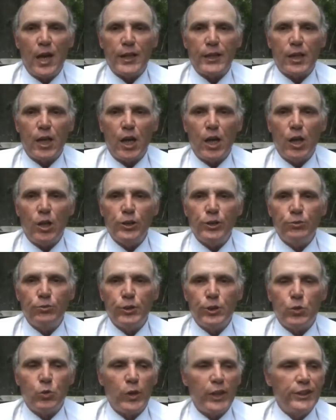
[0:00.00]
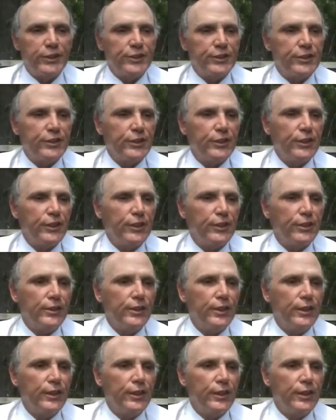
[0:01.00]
I called and requested